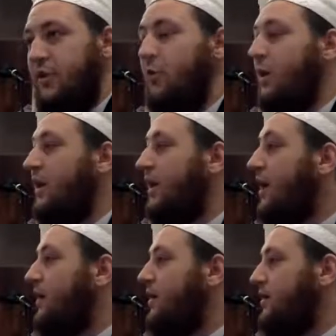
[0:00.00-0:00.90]
Know
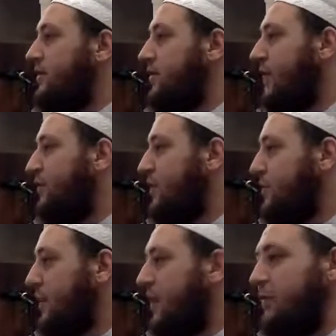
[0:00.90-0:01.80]
Allah, to love
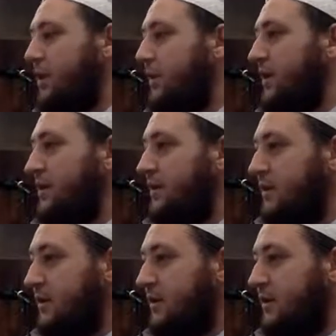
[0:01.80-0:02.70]
him. How do we know Allah?
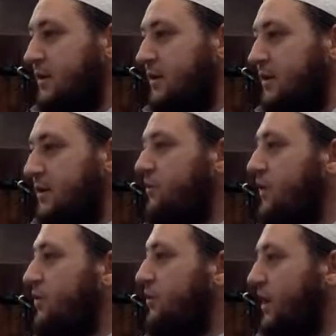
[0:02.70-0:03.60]

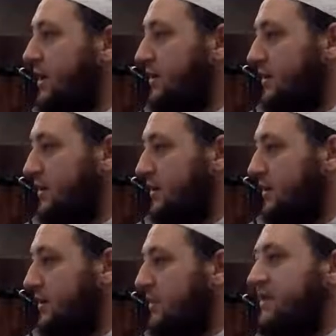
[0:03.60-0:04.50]
Let's read the Quran.
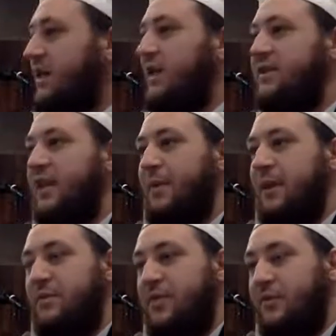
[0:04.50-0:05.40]
What does Allah say
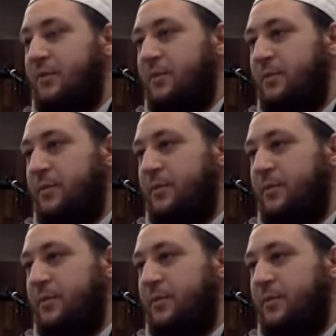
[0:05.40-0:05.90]
about himself?